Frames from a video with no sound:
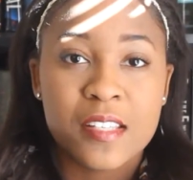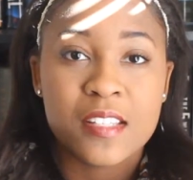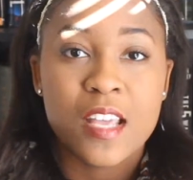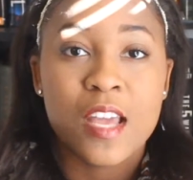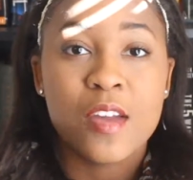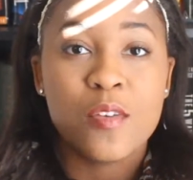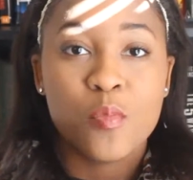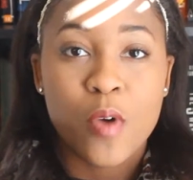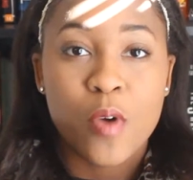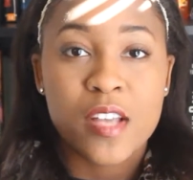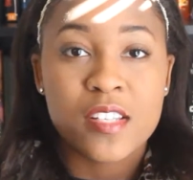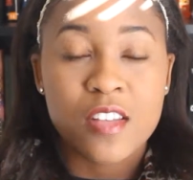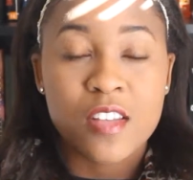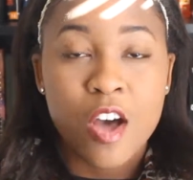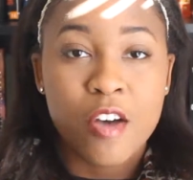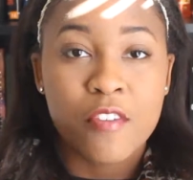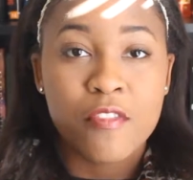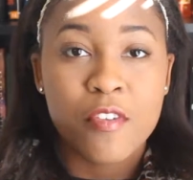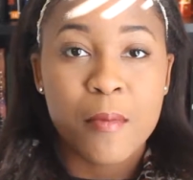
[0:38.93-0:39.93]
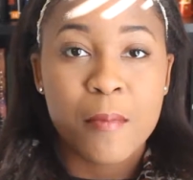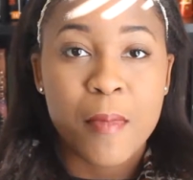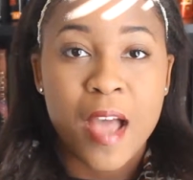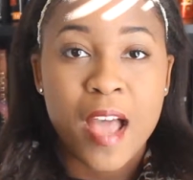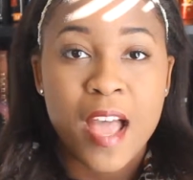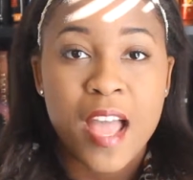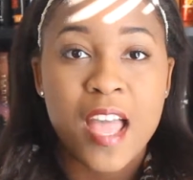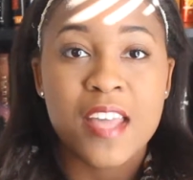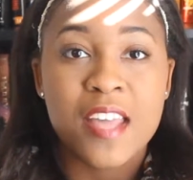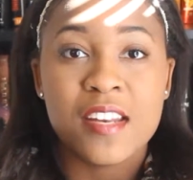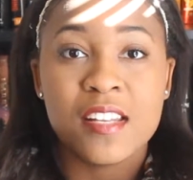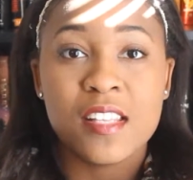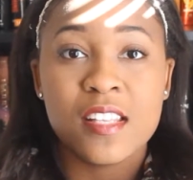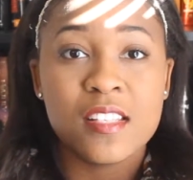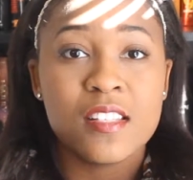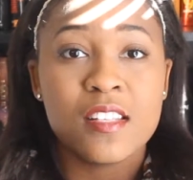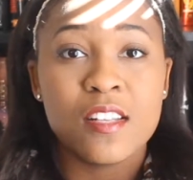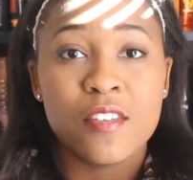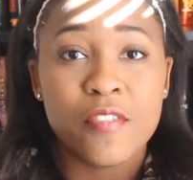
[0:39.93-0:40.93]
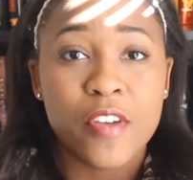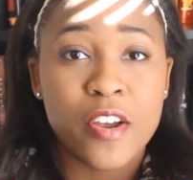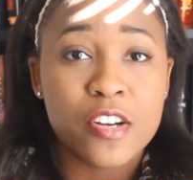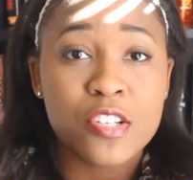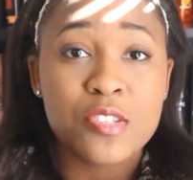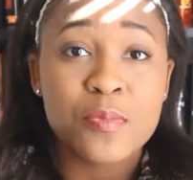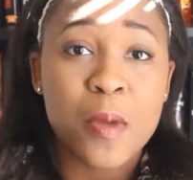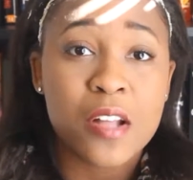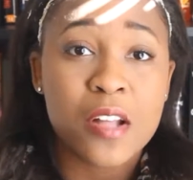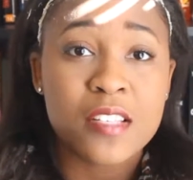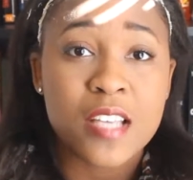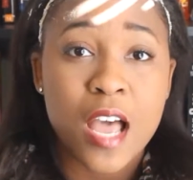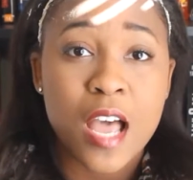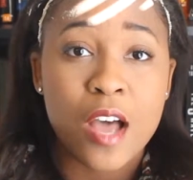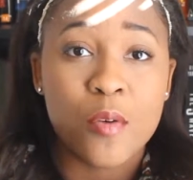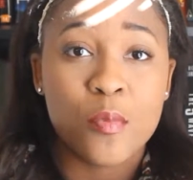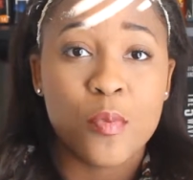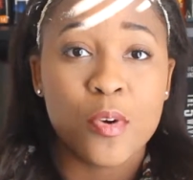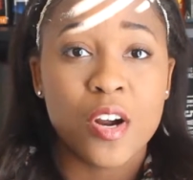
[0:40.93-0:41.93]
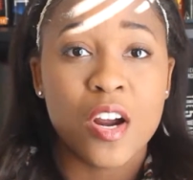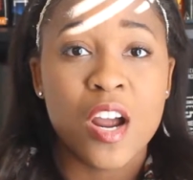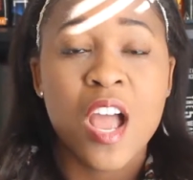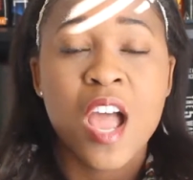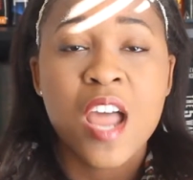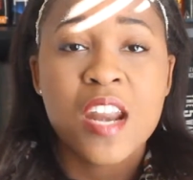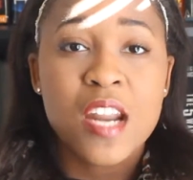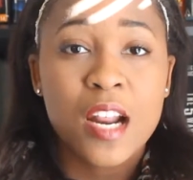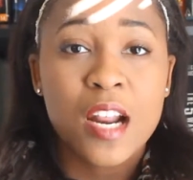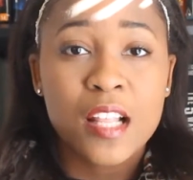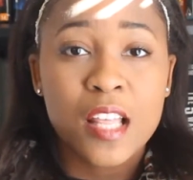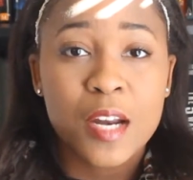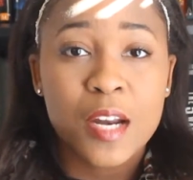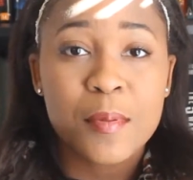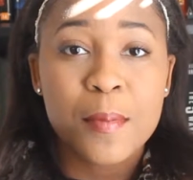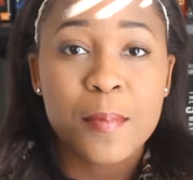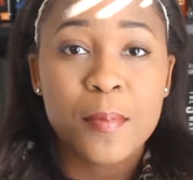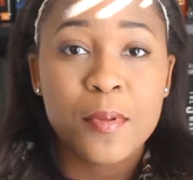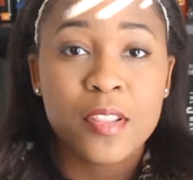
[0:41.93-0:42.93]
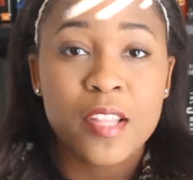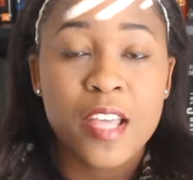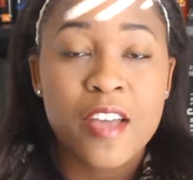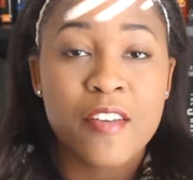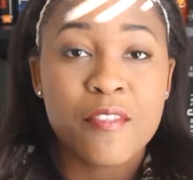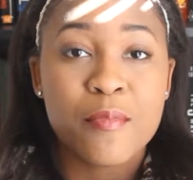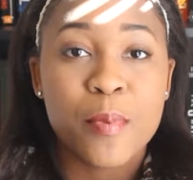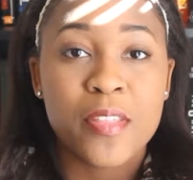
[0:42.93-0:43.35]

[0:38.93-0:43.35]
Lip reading: in West Hall, Vermont, and this is a very small town where not a lot of people live,